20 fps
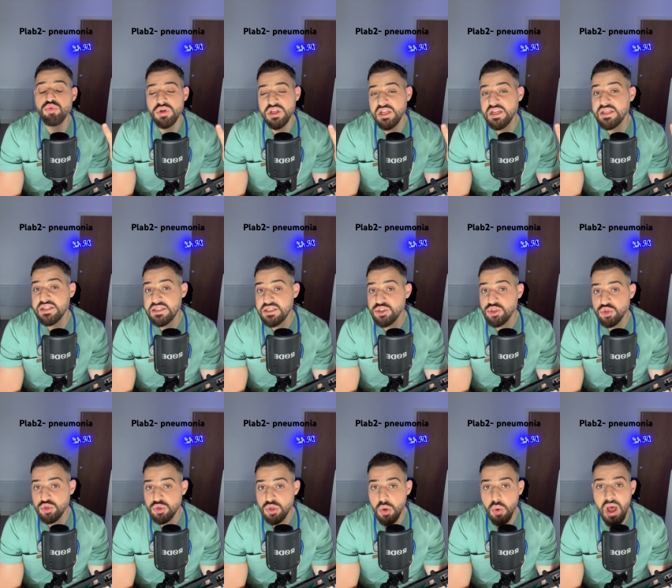really need
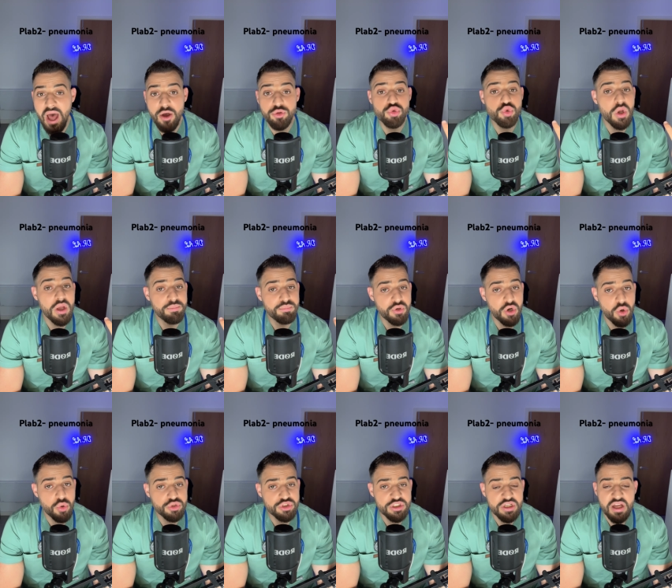to know how to
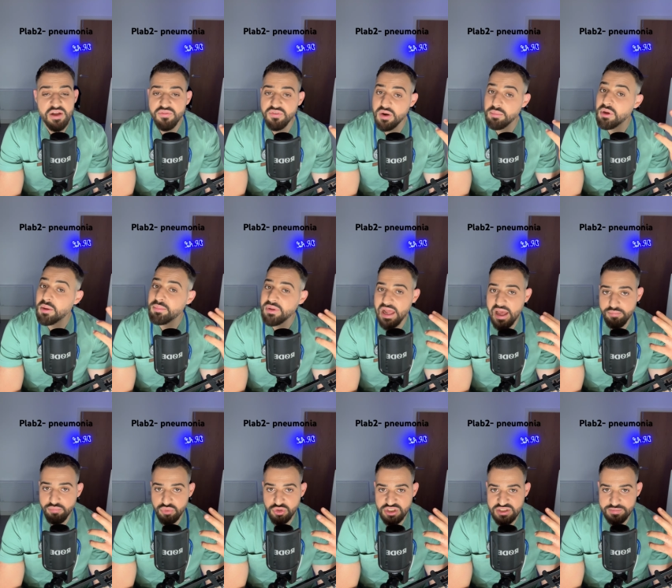approach from a
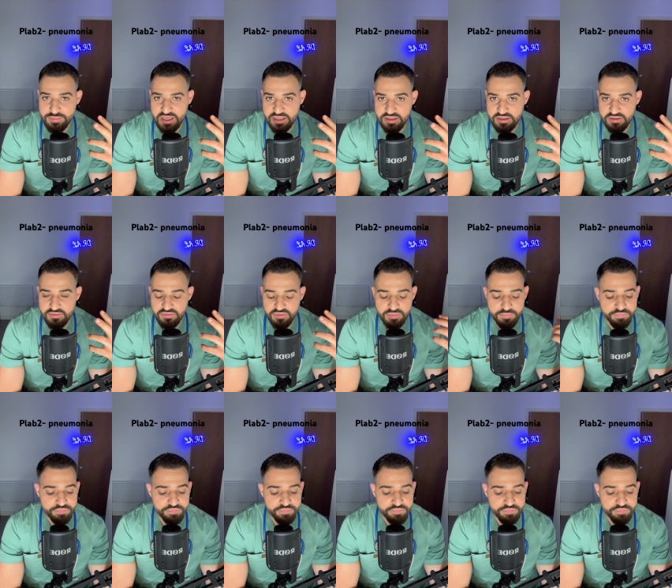Plap perspective.